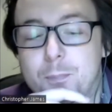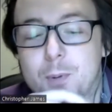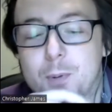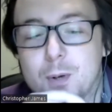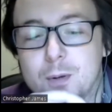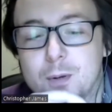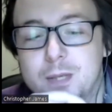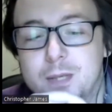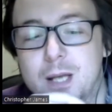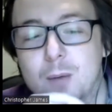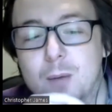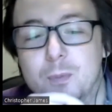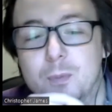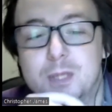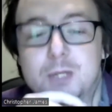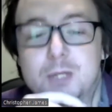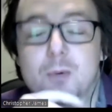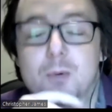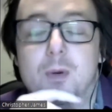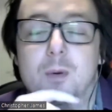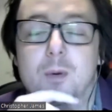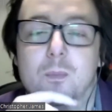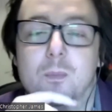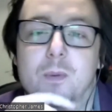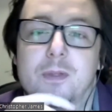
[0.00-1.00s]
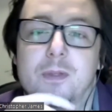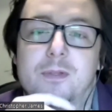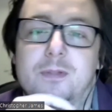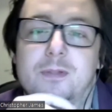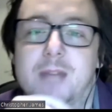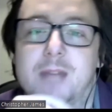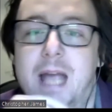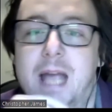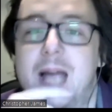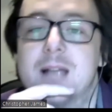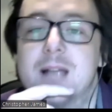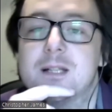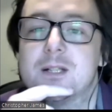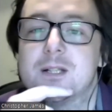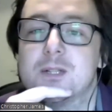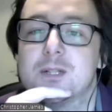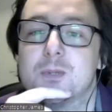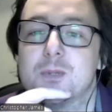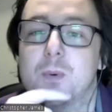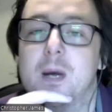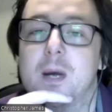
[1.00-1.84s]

but yeah, we do it with cats as